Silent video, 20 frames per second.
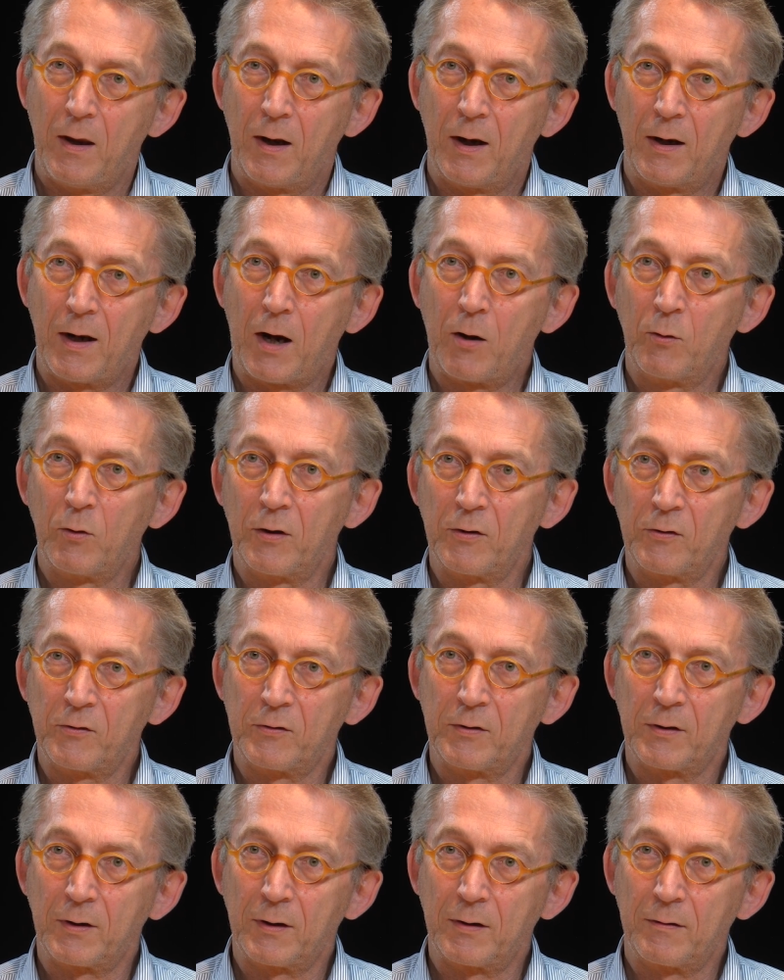And how
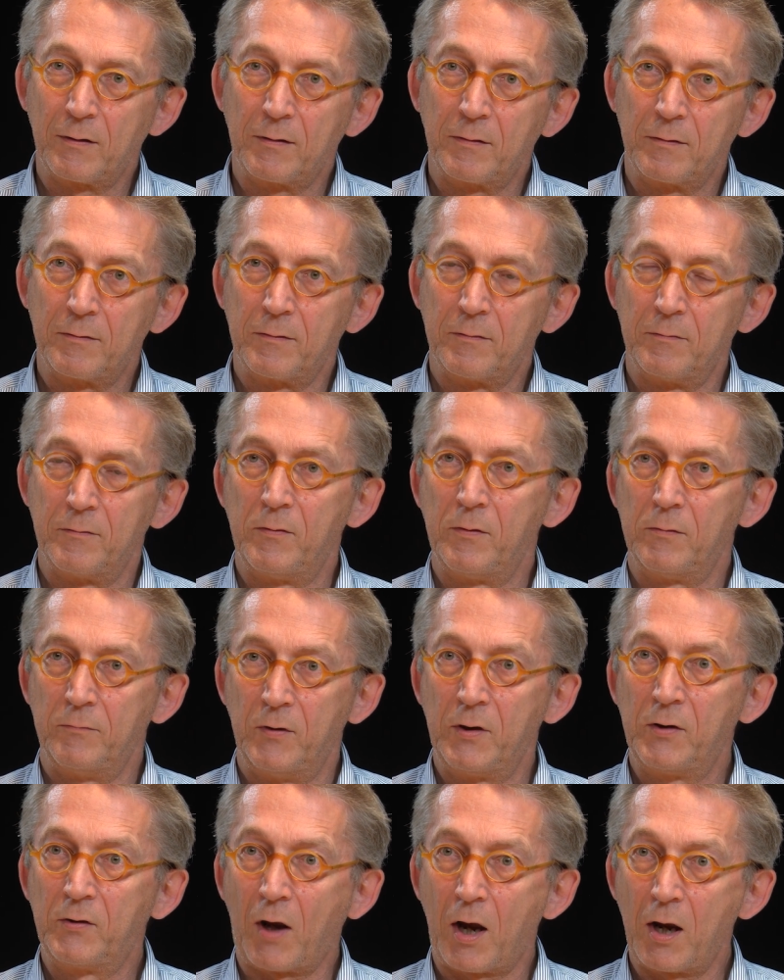does
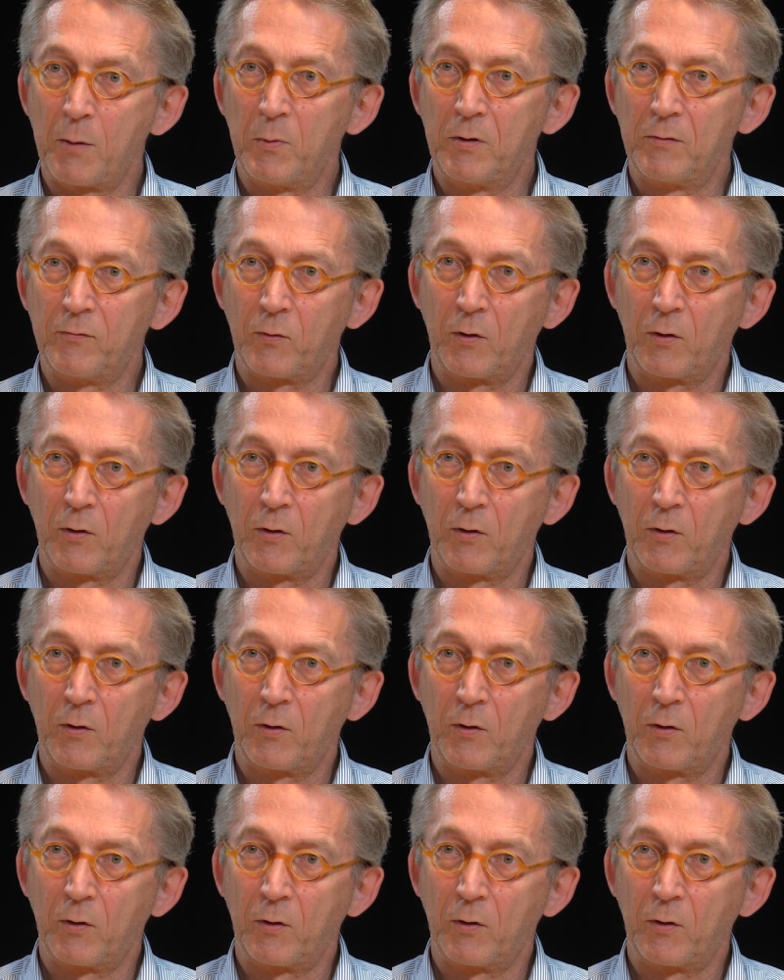retirement,